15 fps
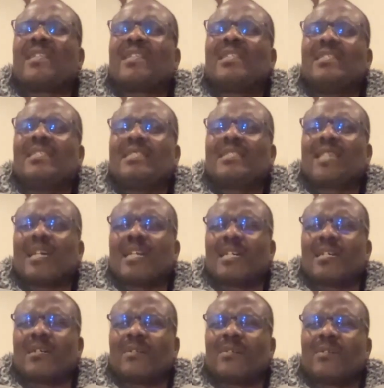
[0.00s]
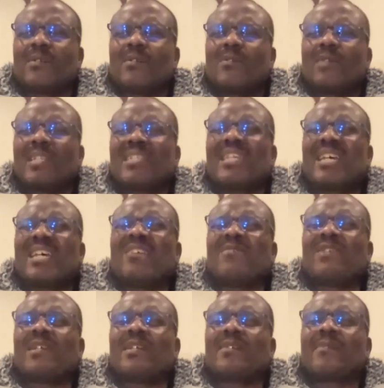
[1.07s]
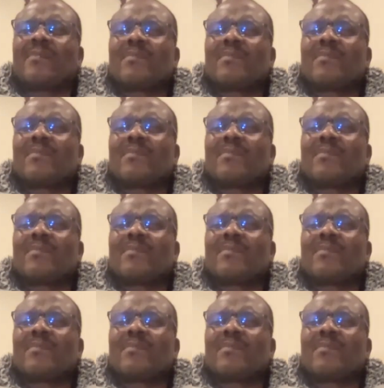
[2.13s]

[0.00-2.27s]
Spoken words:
the needs are, whatever